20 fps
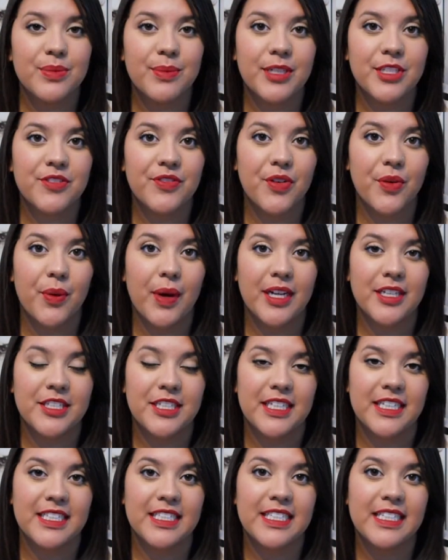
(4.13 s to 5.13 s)
so much for
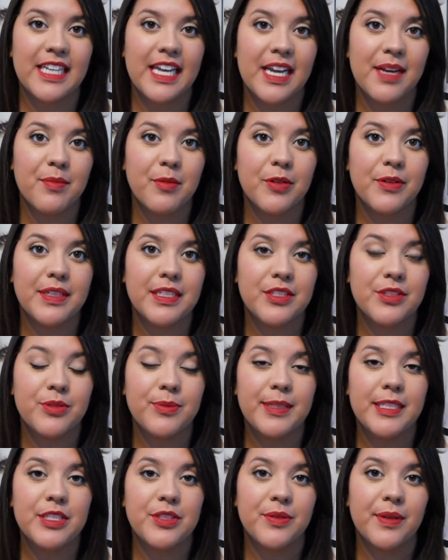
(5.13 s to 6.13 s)
watching. Today I'm going to
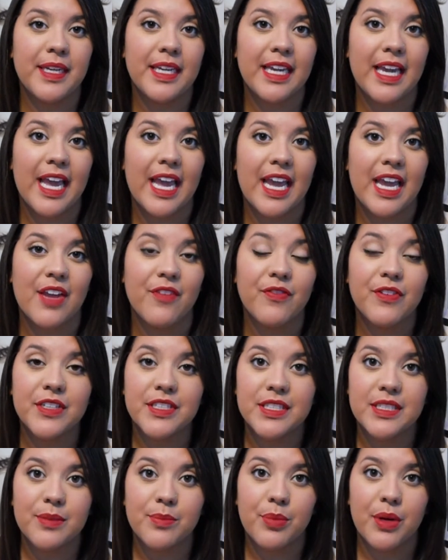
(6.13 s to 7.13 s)
be doing a
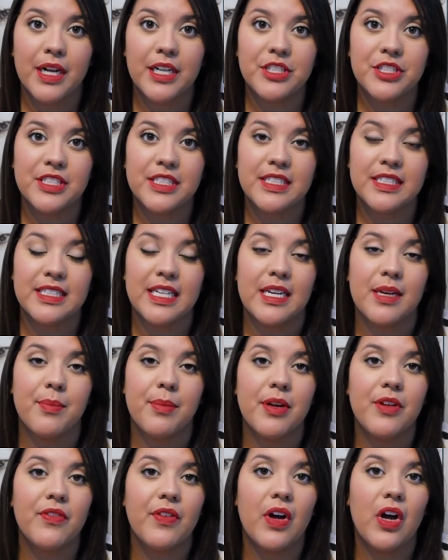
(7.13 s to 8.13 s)
first impressions and a
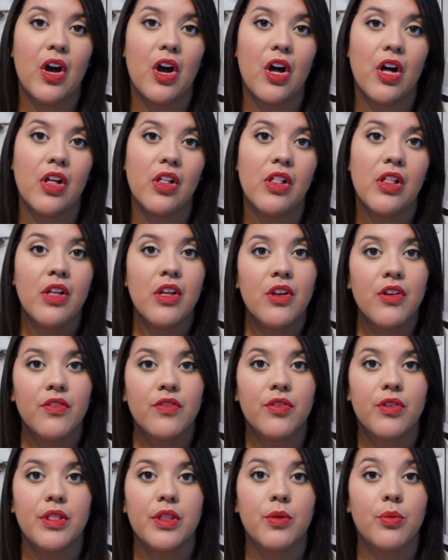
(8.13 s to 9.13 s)
bit of a haul
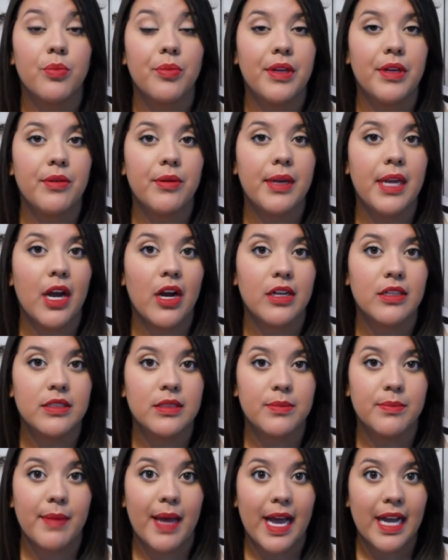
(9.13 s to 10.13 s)
for the Riri Hearts
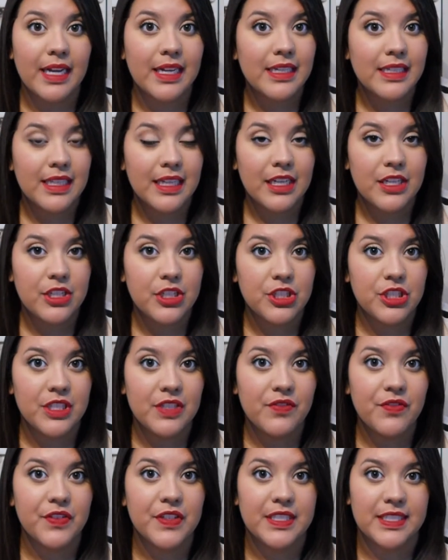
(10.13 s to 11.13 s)
MAC
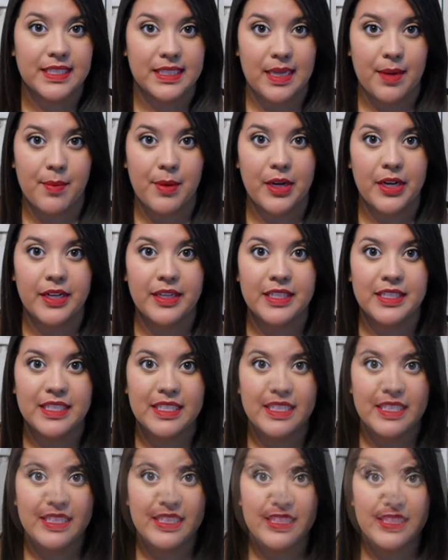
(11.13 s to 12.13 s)
collection for summer.
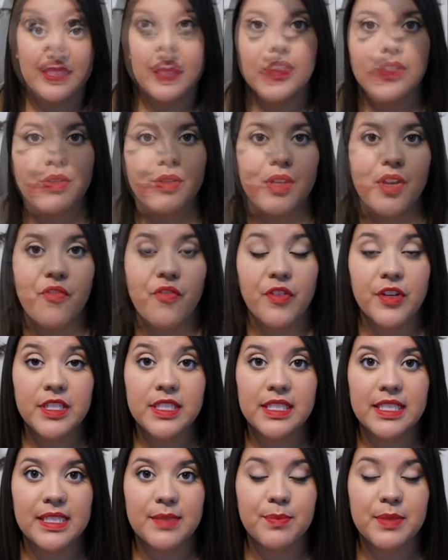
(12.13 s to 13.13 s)
So the
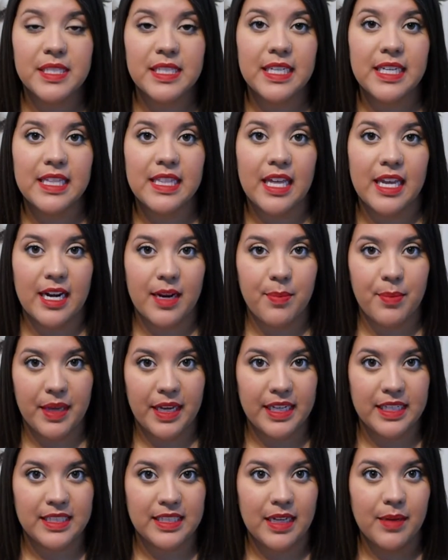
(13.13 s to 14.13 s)
first lipstick that I
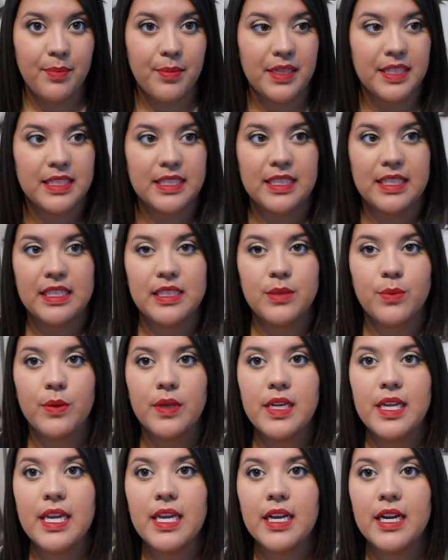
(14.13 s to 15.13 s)
picked up is this
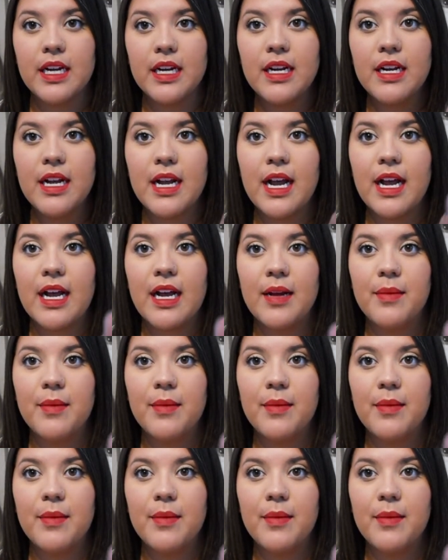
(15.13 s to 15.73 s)
one here.